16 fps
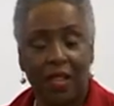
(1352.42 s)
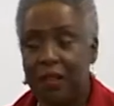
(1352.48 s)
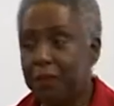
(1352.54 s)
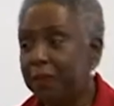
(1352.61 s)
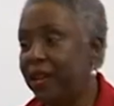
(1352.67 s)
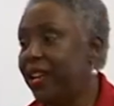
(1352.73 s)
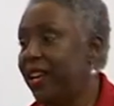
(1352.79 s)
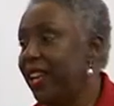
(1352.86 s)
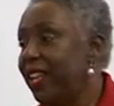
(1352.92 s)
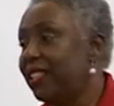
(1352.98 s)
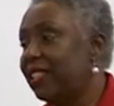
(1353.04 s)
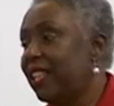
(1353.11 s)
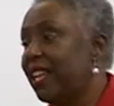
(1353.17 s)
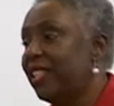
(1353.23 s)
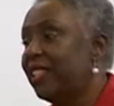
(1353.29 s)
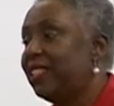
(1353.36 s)
But as
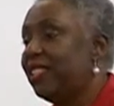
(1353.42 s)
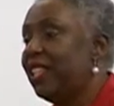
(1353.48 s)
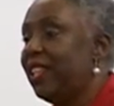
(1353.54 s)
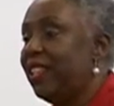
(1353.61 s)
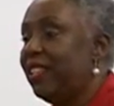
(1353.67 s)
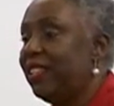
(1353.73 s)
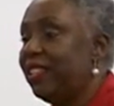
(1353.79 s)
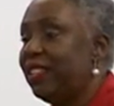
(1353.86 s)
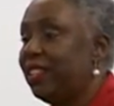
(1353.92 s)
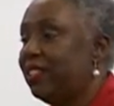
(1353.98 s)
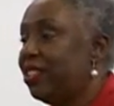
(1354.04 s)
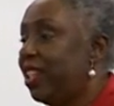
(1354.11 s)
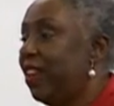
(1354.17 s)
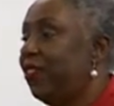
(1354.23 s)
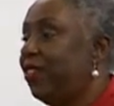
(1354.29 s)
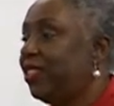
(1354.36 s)
I said,
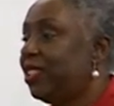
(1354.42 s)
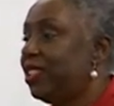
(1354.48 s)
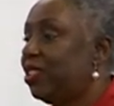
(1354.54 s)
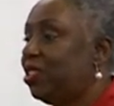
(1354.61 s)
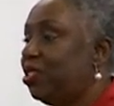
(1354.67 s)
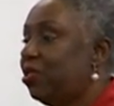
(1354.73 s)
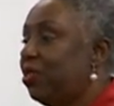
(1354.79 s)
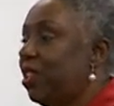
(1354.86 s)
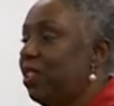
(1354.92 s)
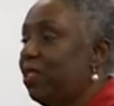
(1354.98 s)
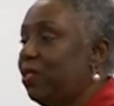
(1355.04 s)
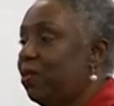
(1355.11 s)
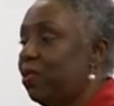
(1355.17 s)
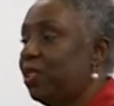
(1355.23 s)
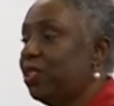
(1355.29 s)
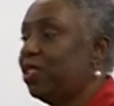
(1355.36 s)
Jefferson Street
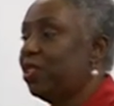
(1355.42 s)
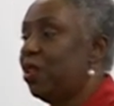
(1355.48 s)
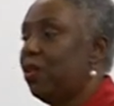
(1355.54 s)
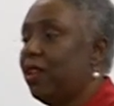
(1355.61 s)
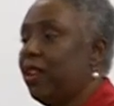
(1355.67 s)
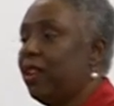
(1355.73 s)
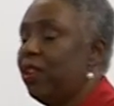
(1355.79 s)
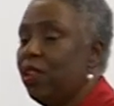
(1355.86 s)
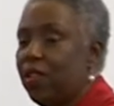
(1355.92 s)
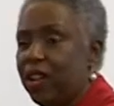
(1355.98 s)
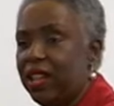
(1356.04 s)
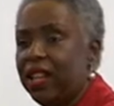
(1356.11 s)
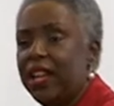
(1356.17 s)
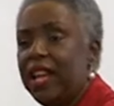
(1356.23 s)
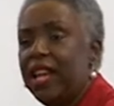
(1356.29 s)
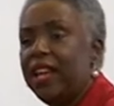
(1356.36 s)
was going
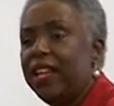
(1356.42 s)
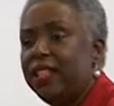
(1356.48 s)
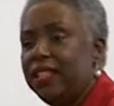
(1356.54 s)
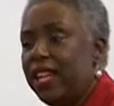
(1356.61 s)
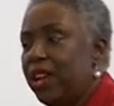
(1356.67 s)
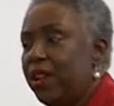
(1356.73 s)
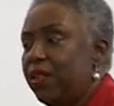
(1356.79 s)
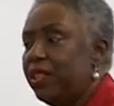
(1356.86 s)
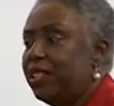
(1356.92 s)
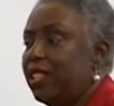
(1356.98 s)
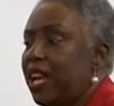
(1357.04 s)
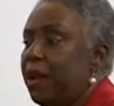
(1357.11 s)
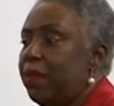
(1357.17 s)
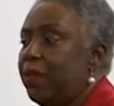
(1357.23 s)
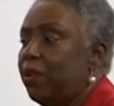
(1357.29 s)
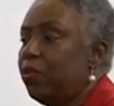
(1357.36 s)
on. Terry
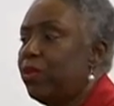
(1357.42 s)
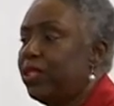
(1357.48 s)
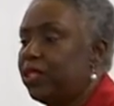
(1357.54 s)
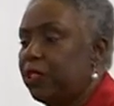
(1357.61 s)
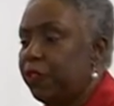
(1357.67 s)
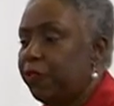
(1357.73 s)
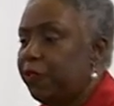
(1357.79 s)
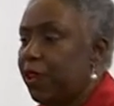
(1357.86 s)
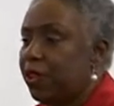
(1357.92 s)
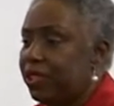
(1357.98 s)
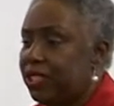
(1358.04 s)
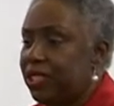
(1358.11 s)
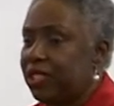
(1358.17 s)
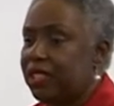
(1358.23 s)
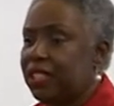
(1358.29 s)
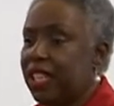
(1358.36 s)
Chapman was the
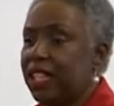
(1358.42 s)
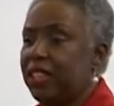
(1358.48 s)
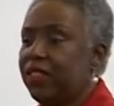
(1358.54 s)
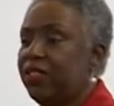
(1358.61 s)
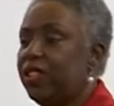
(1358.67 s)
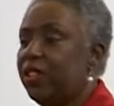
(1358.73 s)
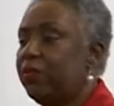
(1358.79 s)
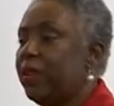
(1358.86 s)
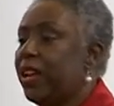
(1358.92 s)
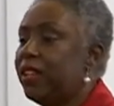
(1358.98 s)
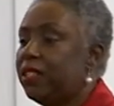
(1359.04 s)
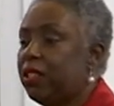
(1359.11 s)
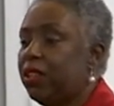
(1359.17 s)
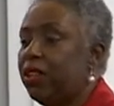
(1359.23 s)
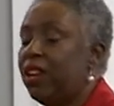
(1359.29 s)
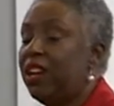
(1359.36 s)
first executive
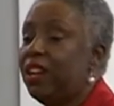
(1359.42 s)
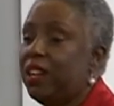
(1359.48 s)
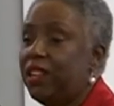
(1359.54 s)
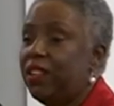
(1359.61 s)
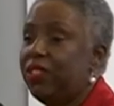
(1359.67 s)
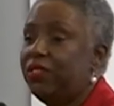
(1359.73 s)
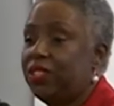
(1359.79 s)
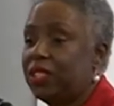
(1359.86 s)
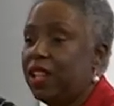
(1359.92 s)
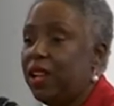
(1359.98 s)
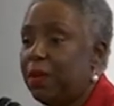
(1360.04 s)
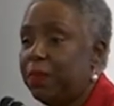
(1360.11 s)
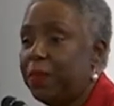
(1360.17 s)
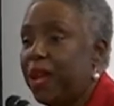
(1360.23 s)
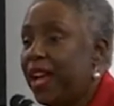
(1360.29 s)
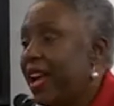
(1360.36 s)
director of
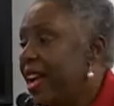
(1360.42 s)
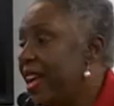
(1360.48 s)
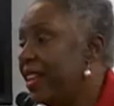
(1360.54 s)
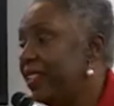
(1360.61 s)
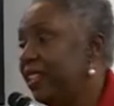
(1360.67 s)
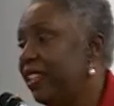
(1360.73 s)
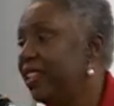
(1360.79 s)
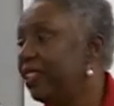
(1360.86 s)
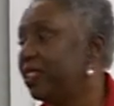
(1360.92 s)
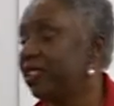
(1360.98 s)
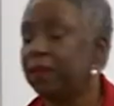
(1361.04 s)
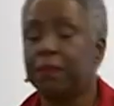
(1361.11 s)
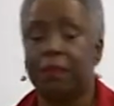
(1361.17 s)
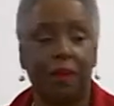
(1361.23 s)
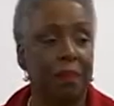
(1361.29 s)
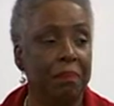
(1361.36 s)
Jump and did
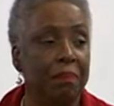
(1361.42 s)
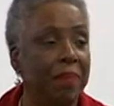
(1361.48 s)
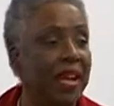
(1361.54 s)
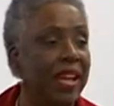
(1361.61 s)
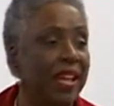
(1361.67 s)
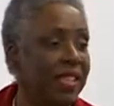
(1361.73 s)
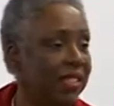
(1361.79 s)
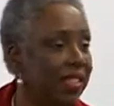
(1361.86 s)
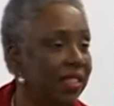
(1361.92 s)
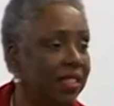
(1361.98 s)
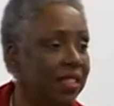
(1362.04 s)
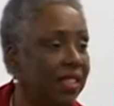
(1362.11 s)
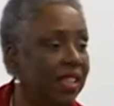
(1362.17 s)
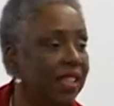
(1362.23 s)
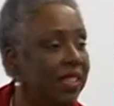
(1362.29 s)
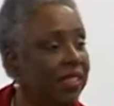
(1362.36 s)
some amazing
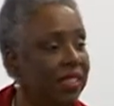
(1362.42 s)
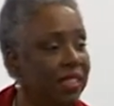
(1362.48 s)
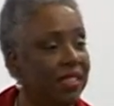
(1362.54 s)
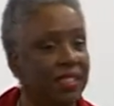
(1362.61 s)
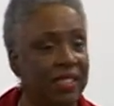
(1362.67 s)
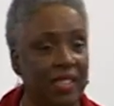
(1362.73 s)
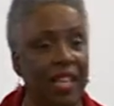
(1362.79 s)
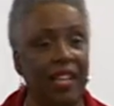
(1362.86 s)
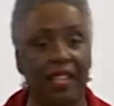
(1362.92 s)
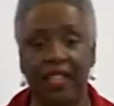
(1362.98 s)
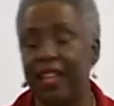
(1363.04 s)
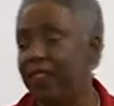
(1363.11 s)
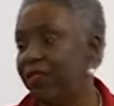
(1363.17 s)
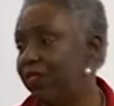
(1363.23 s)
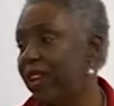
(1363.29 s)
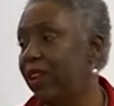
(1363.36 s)
things in setting
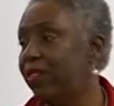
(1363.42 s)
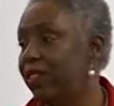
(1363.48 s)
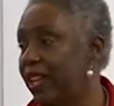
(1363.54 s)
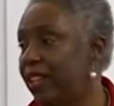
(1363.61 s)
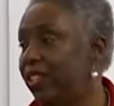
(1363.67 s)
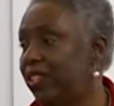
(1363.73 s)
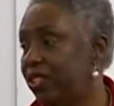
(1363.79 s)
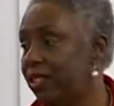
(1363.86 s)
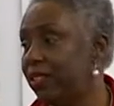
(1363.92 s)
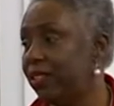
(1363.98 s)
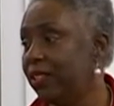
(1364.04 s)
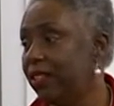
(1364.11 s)
that foundation.